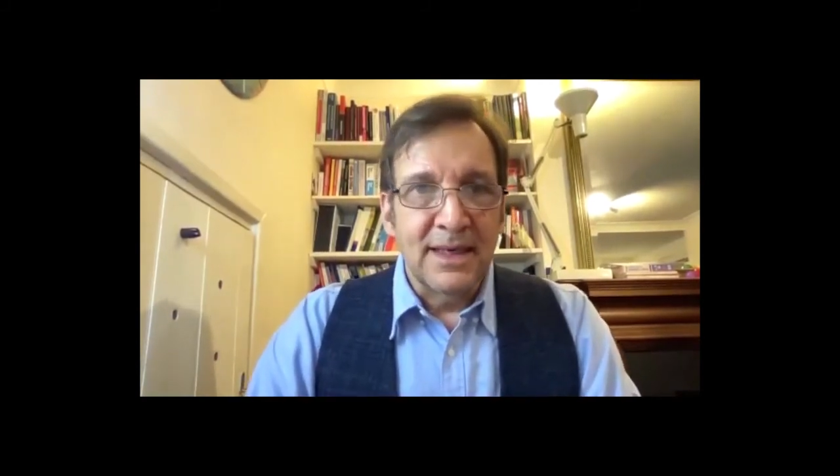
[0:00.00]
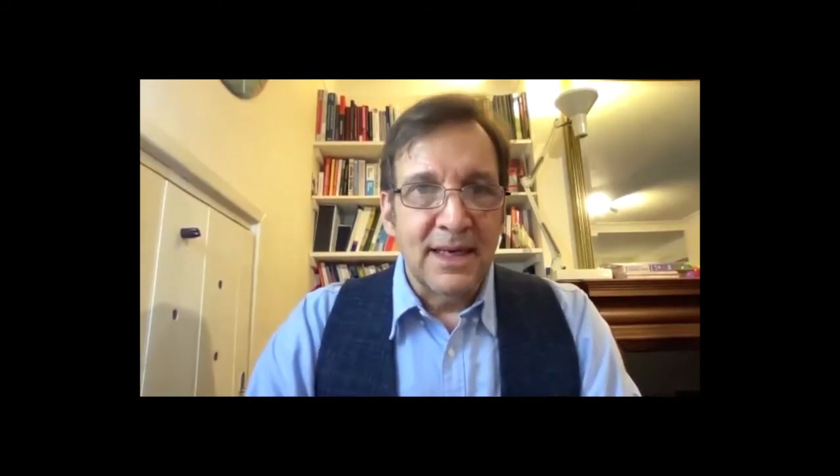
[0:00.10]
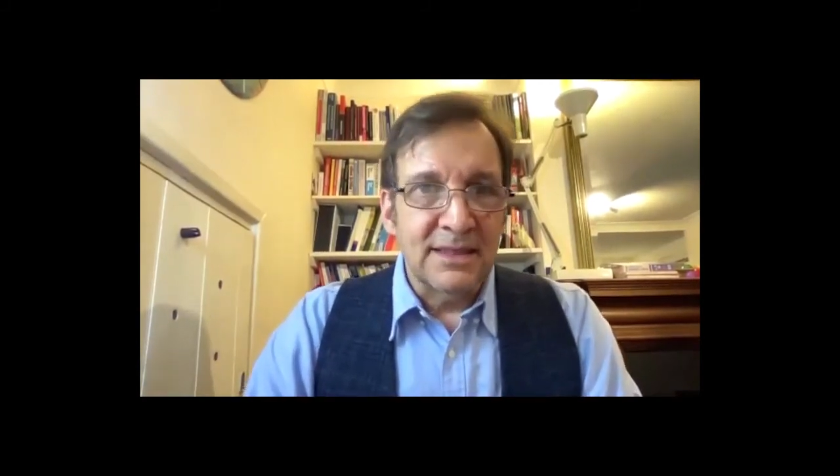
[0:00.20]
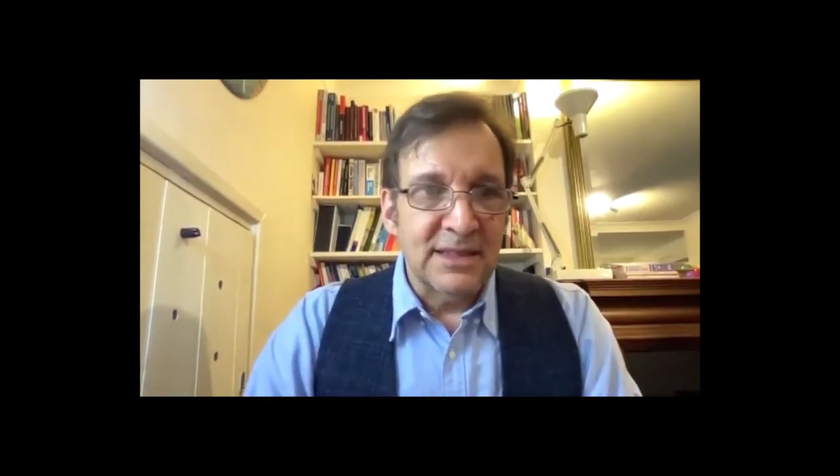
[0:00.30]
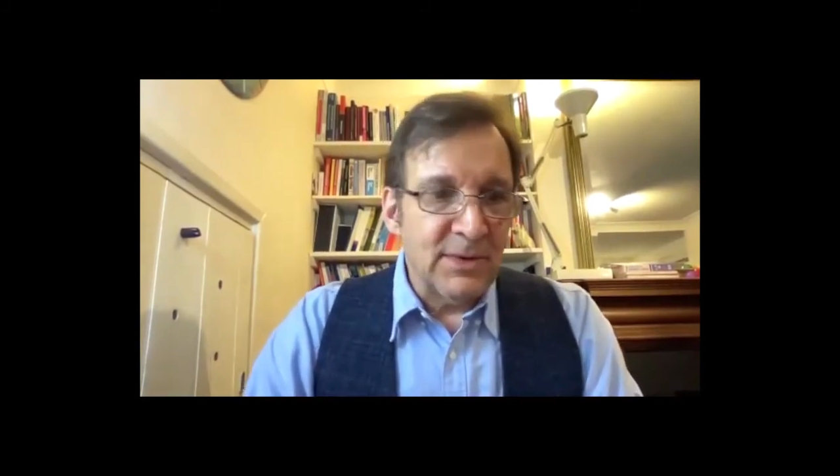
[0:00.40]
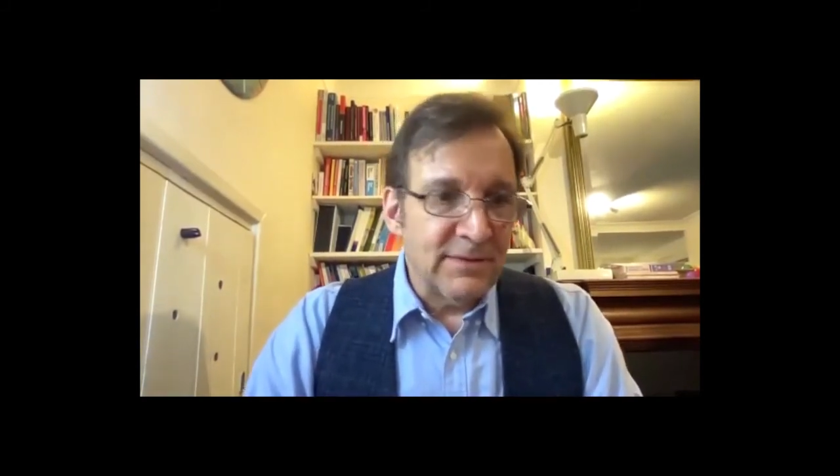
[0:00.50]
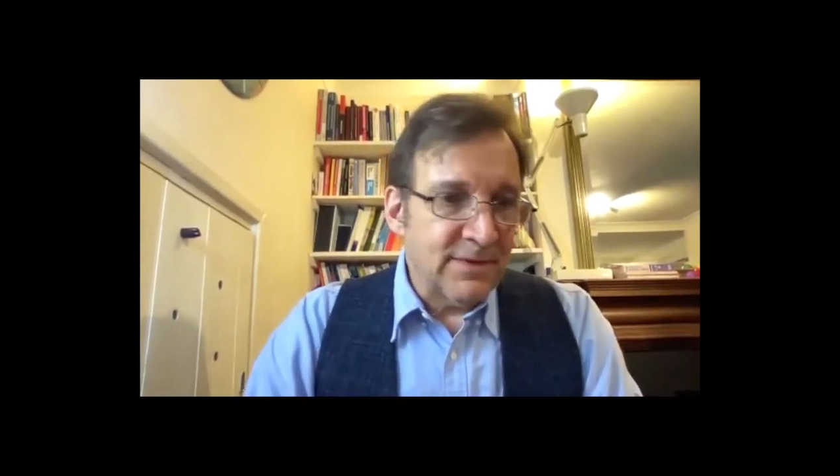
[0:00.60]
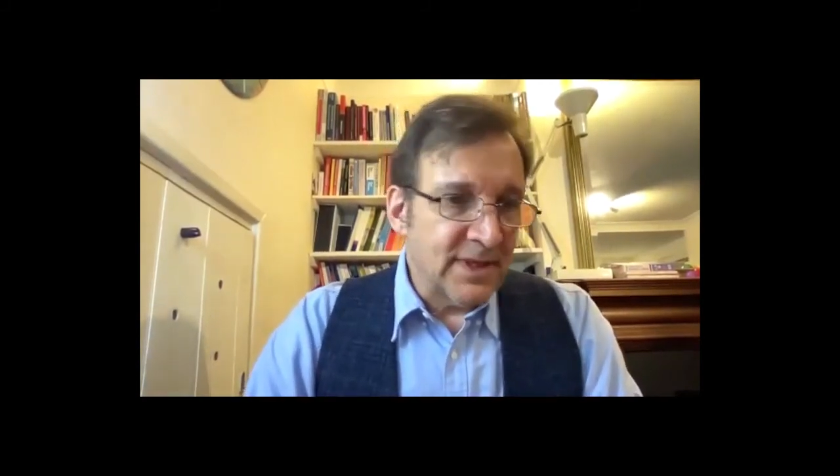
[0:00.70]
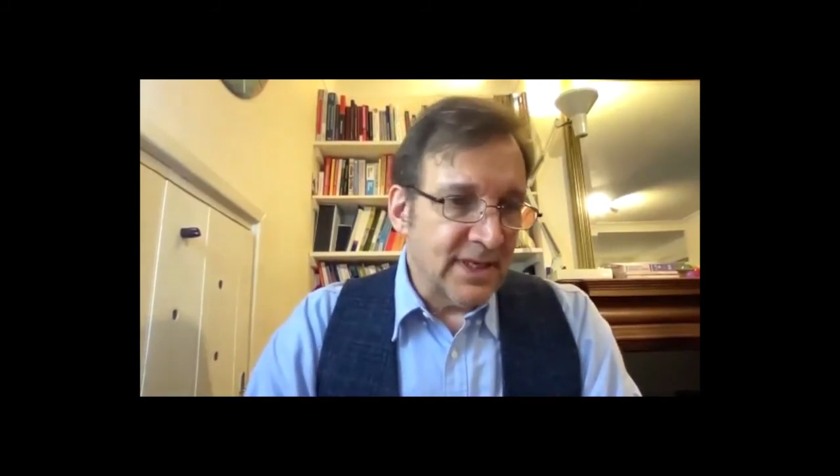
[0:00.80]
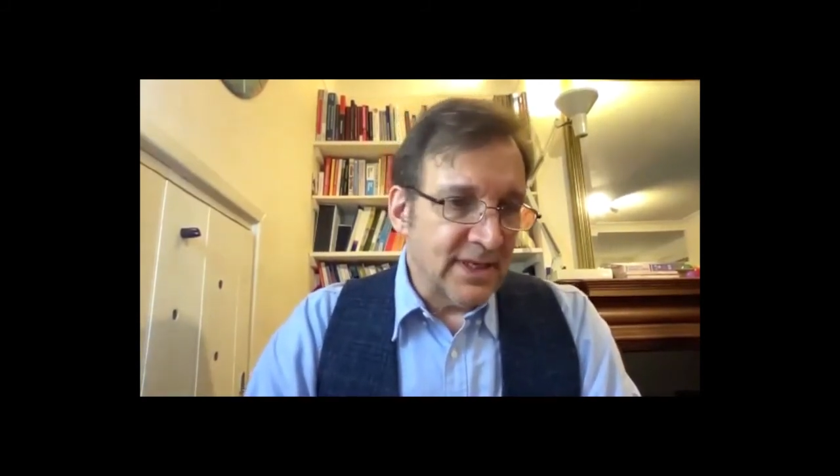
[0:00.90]
And some of
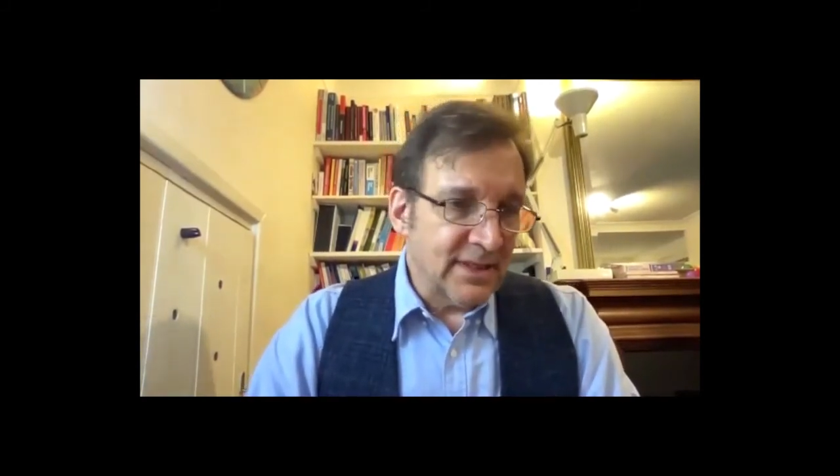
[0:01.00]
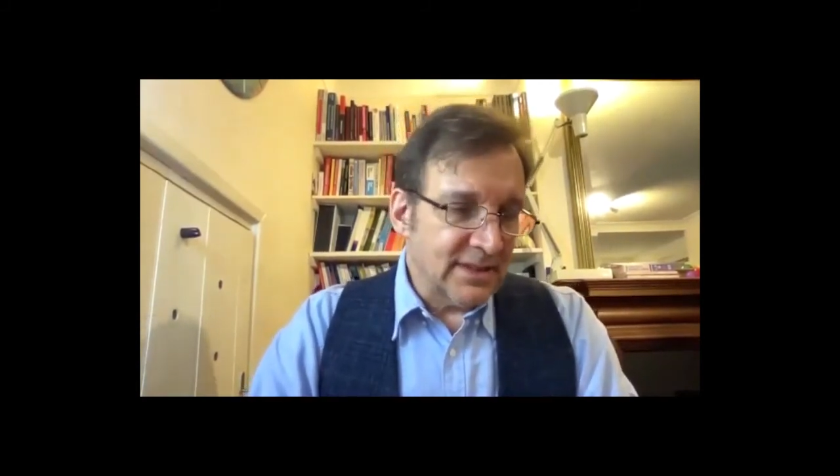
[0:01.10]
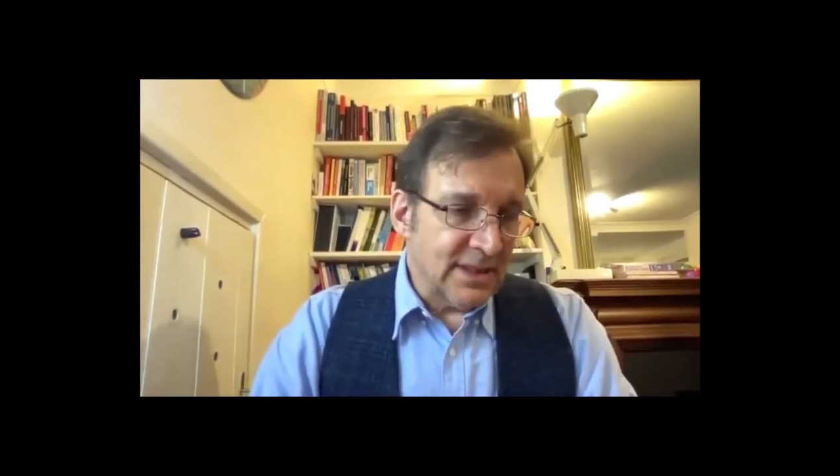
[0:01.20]
the